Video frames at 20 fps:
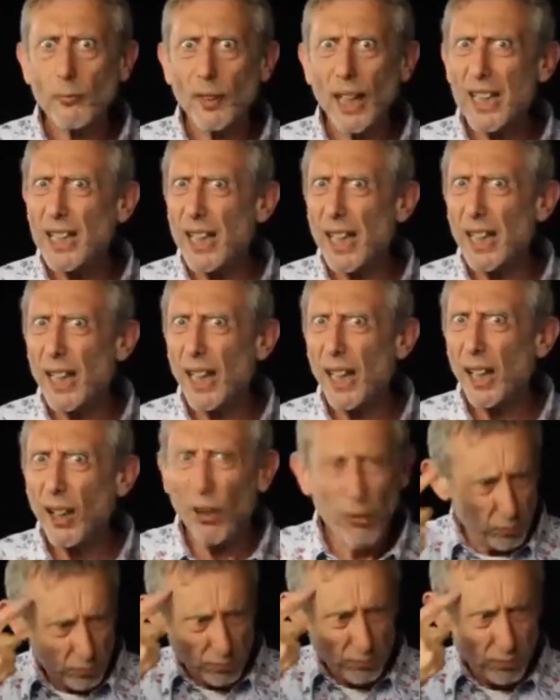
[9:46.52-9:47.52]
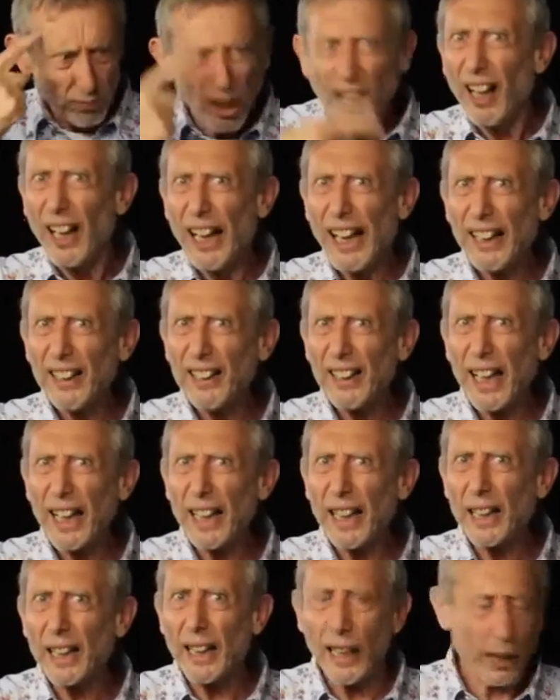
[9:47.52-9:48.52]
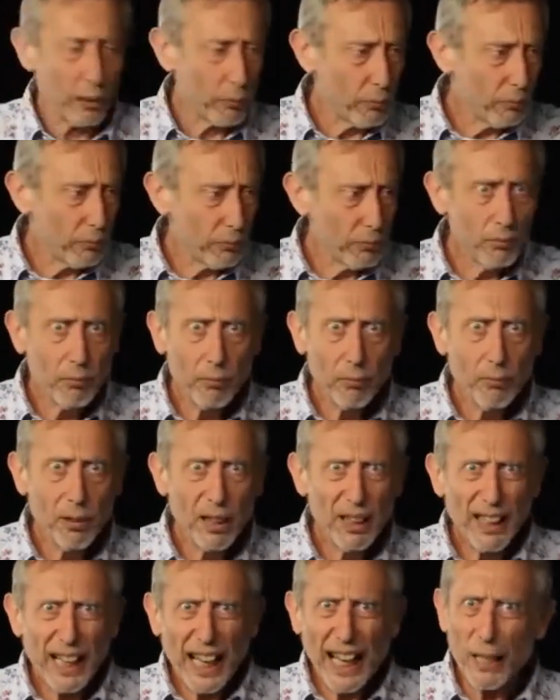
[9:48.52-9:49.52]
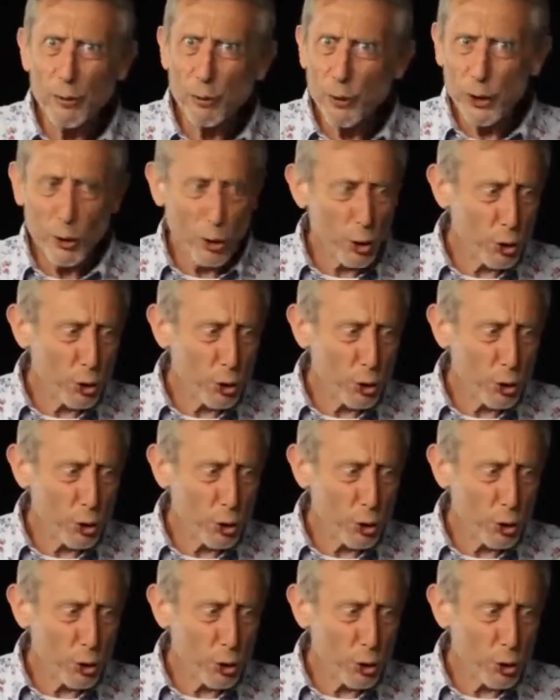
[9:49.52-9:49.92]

He's thinking, how did that get there? How did